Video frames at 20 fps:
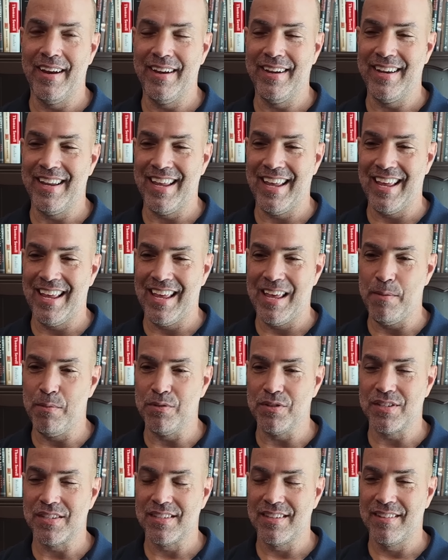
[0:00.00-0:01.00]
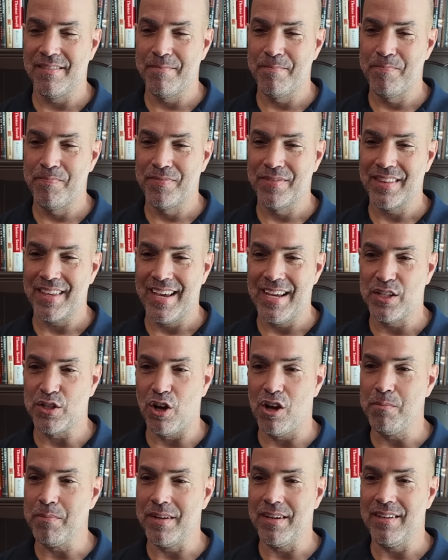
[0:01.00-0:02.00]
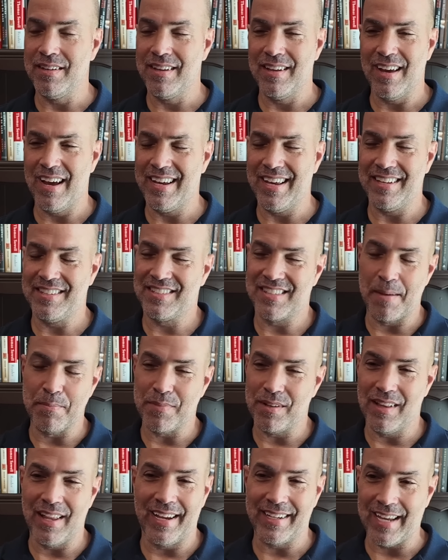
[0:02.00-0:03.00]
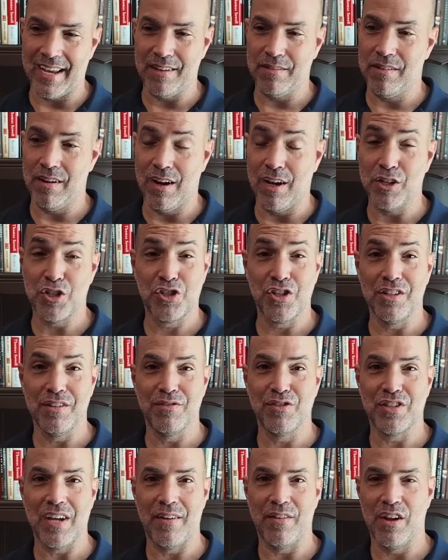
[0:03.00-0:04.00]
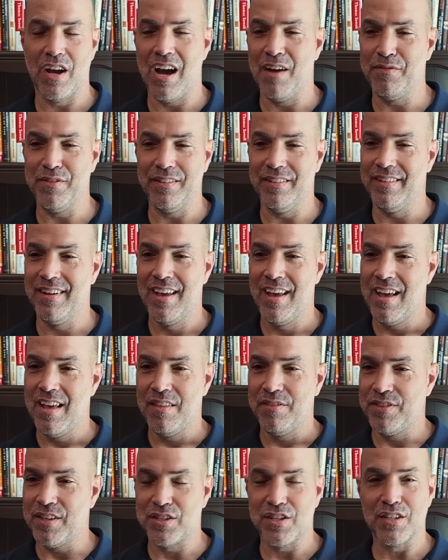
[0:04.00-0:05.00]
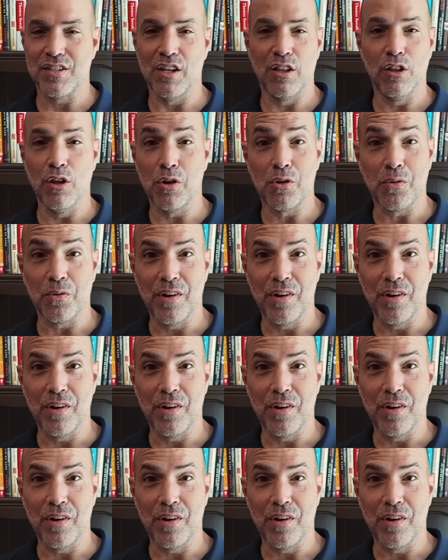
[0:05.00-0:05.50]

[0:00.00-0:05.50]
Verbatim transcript: And he, he was, he told me I, something like I, you know, I shouldn't have shaved off and this doesn't look